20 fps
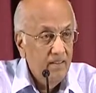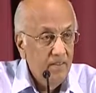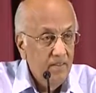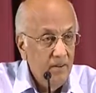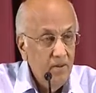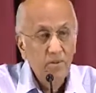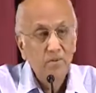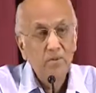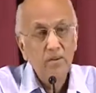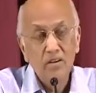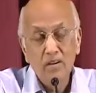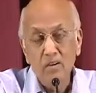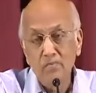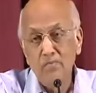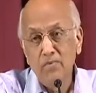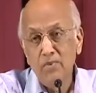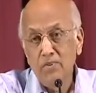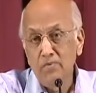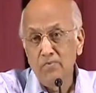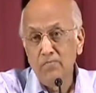Do you know the
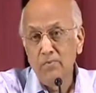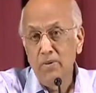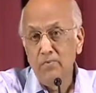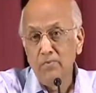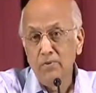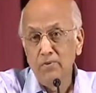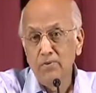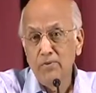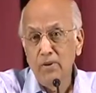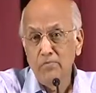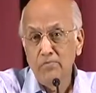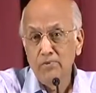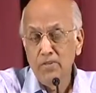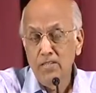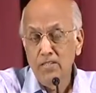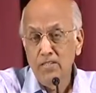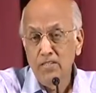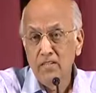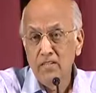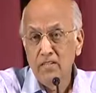number of people who are
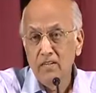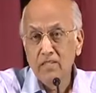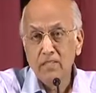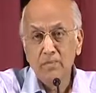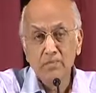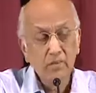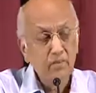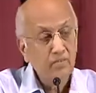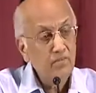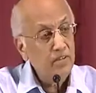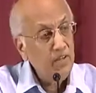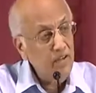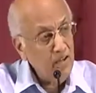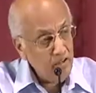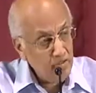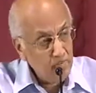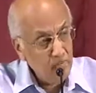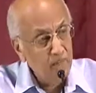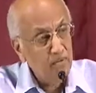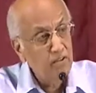preaching a gospel of the
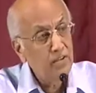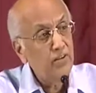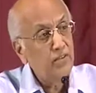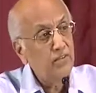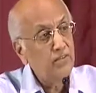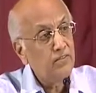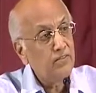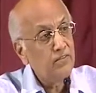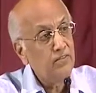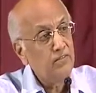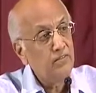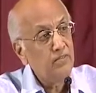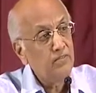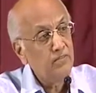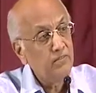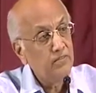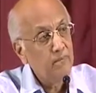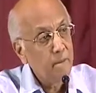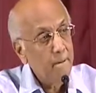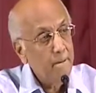kingdom of earth?
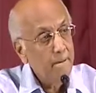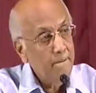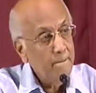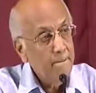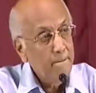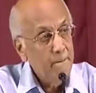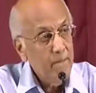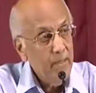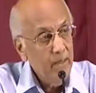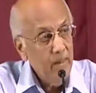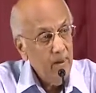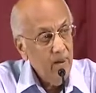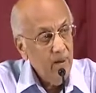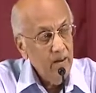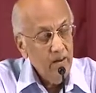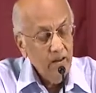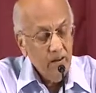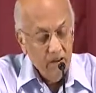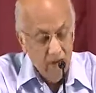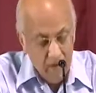
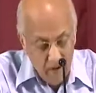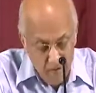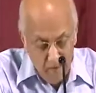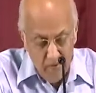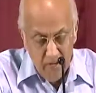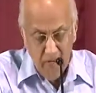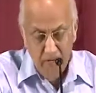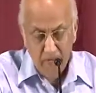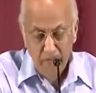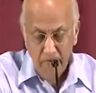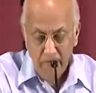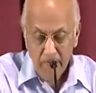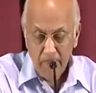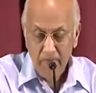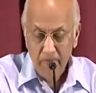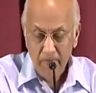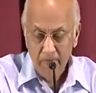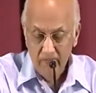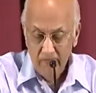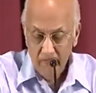How many
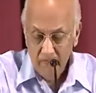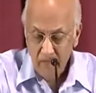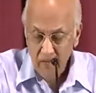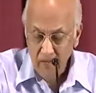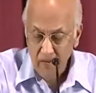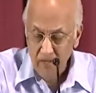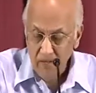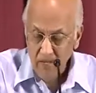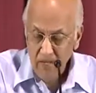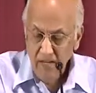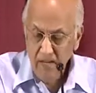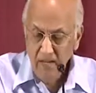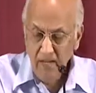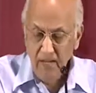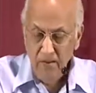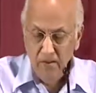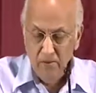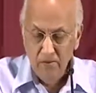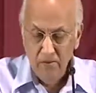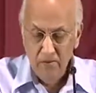people are leading
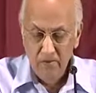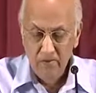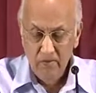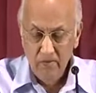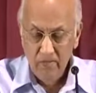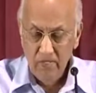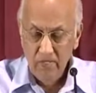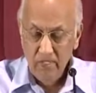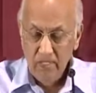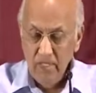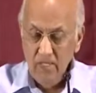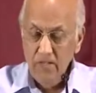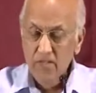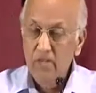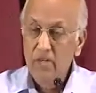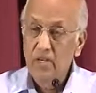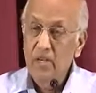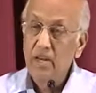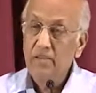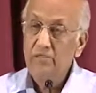you
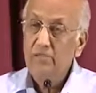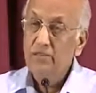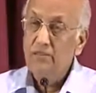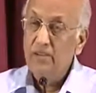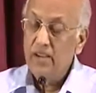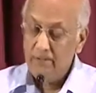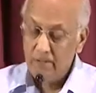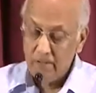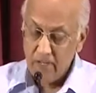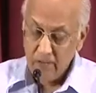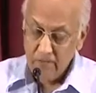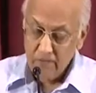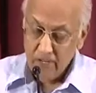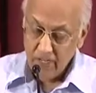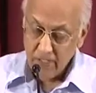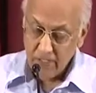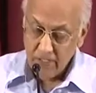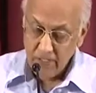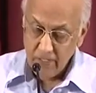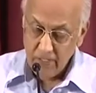into a life of heavenly
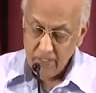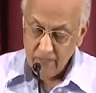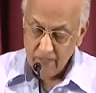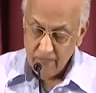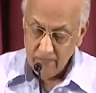blessing?